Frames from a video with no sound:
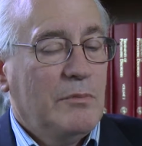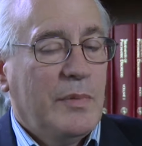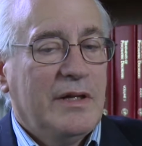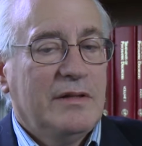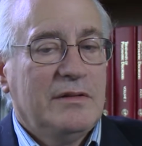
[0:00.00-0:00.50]

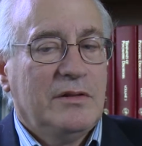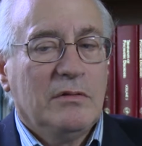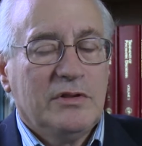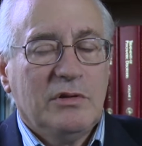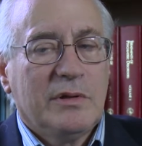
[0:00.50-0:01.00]
But
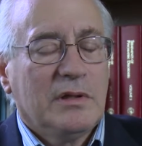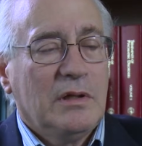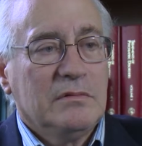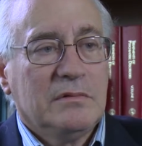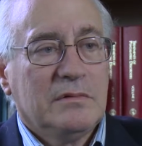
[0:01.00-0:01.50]
don't do it
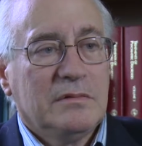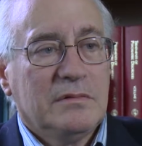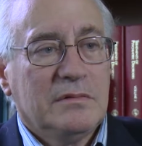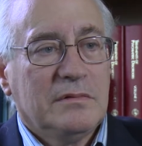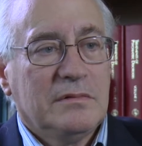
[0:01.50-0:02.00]
alone.
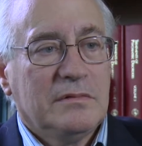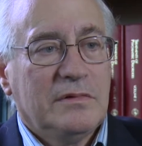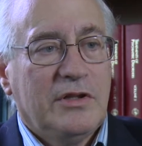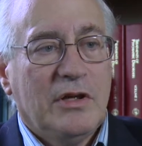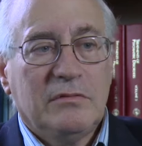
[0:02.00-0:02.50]

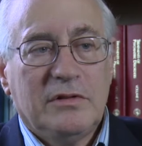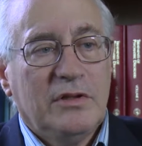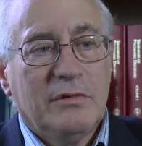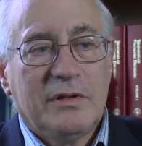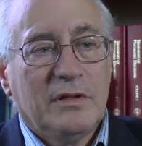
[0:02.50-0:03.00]
Don't
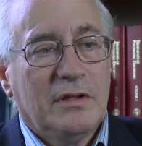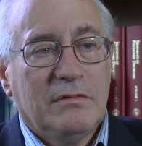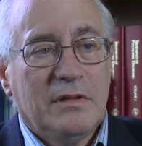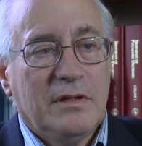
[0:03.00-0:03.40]
do it alone.